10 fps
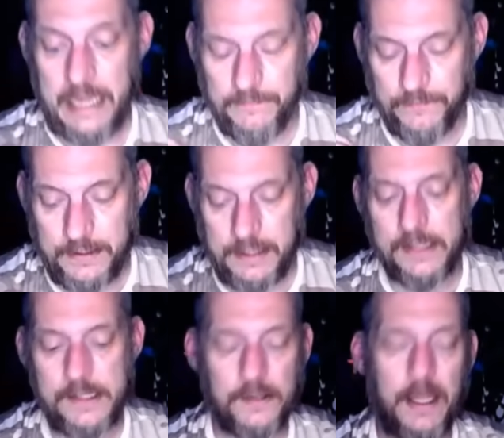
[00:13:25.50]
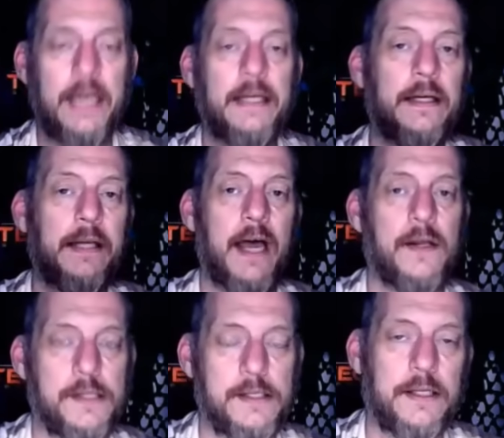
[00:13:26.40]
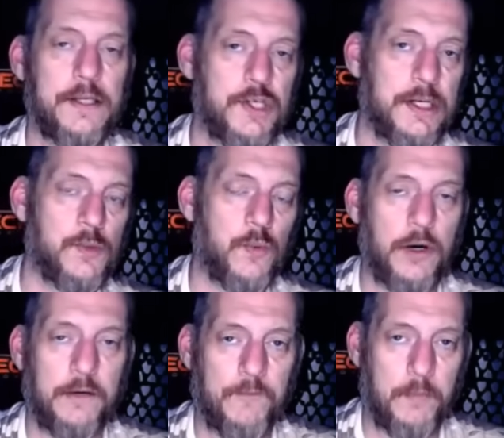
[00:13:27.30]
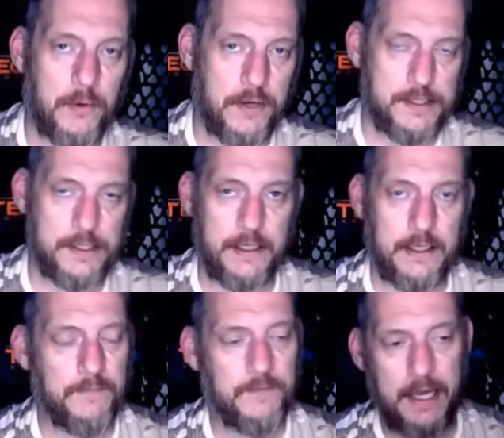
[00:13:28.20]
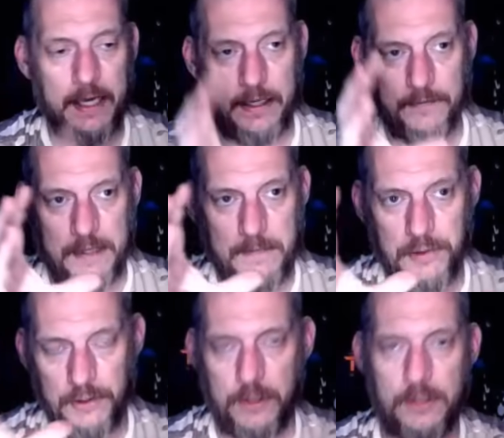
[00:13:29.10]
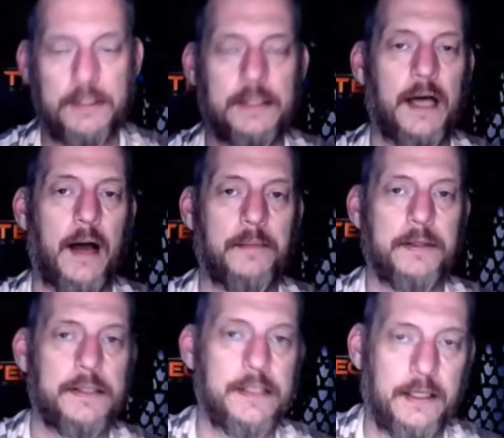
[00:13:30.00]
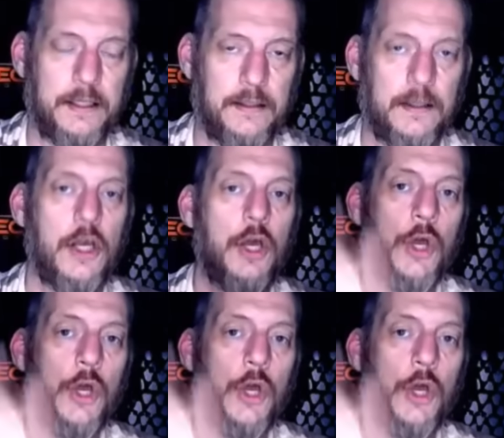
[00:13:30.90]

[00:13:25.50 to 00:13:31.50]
if this lady announces that she is running for president, if they put her at the top of the ticket,